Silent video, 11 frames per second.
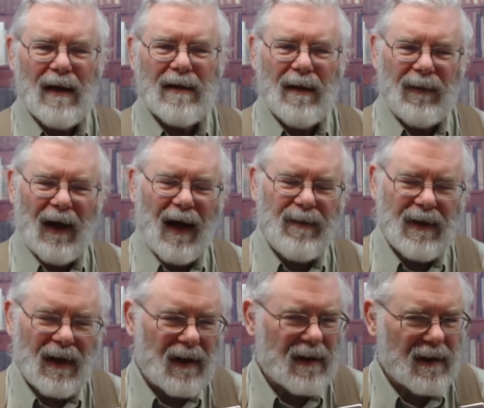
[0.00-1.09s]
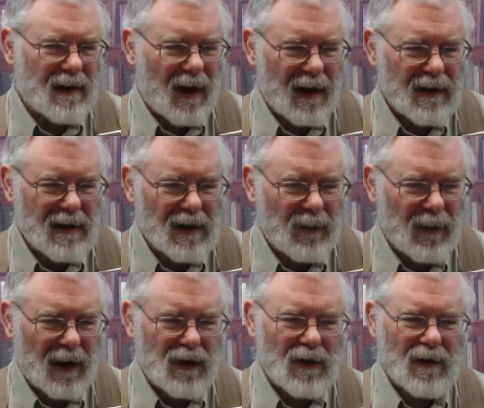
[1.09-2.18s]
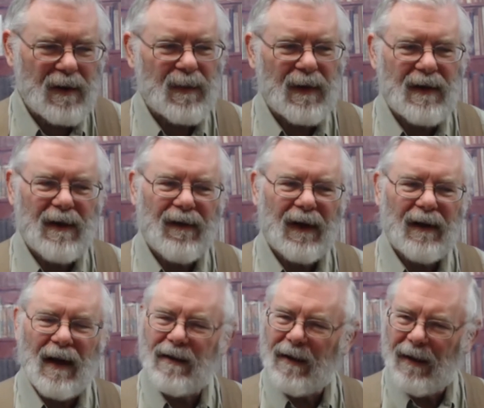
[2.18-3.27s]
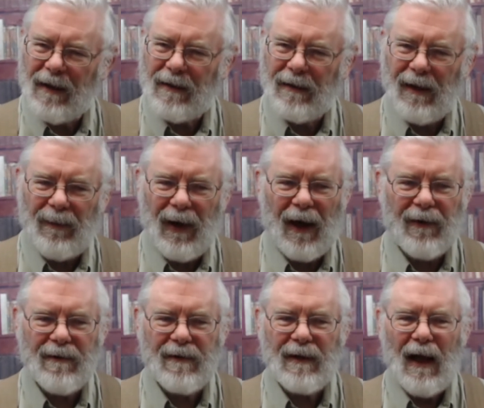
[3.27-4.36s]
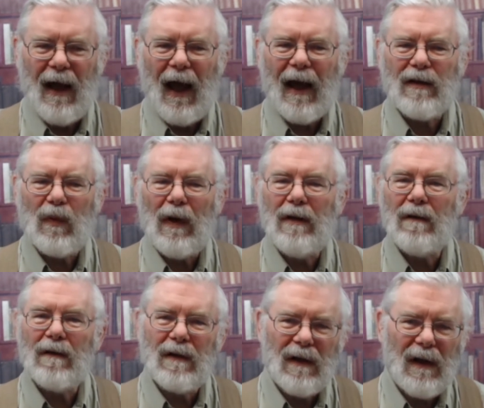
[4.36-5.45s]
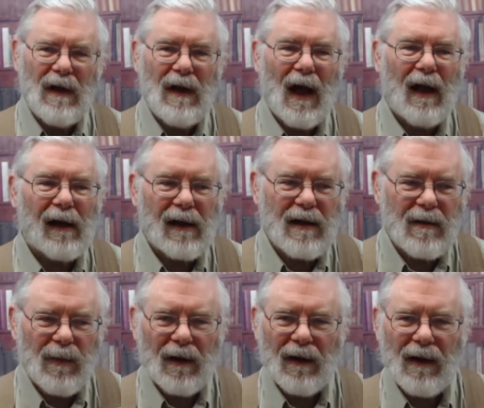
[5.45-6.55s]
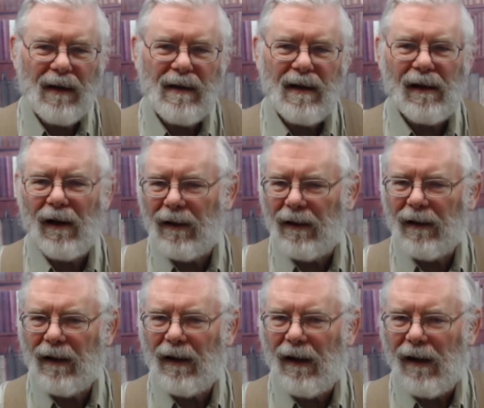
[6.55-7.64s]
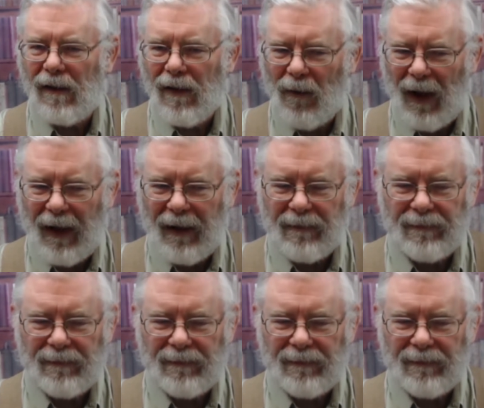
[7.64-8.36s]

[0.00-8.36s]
Sometimes it is not so much your specific destination that matters as what you see and experience and learn along the way.